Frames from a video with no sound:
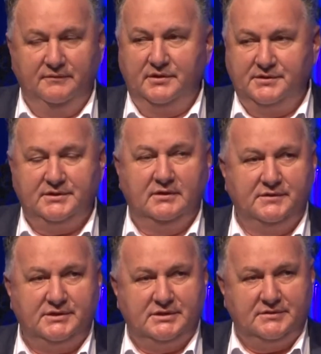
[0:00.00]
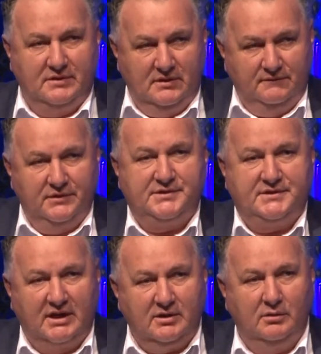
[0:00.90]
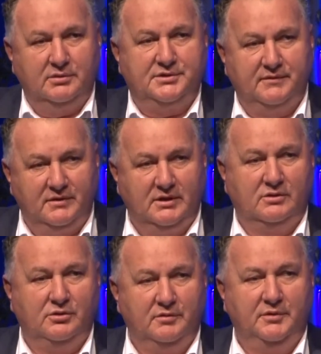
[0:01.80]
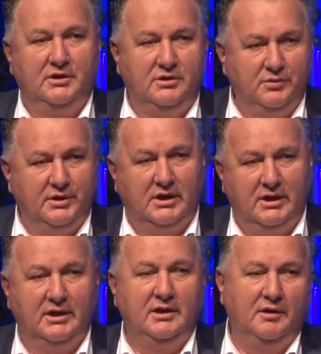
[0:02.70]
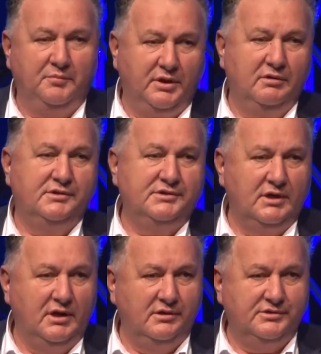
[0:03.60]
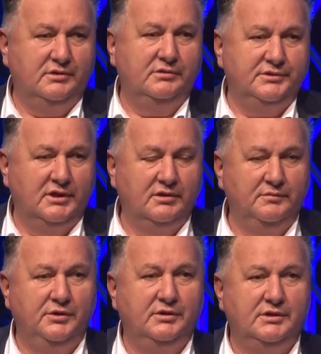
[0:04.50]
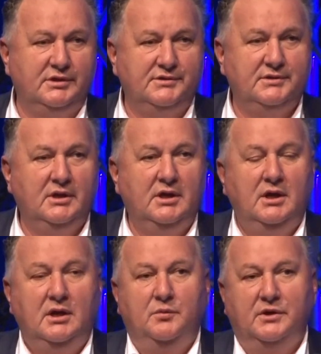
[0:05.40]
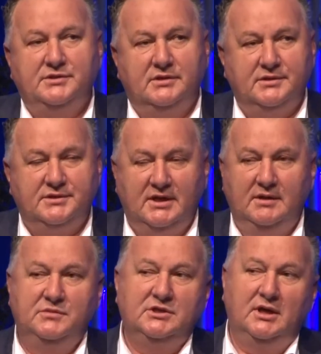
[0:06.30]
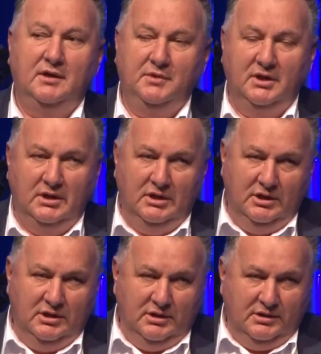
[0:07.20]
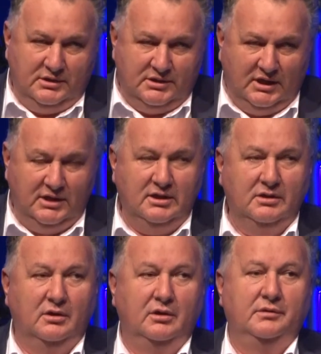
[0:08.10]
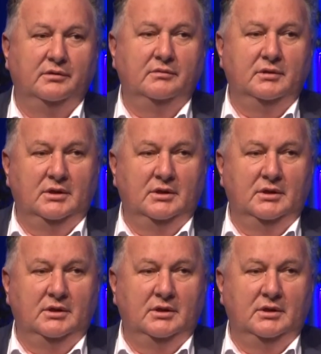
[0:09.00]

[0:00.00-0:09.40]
the services for the stakeholders of the economy, you and I, our parents, our households, our communities, whilst at the same time taking on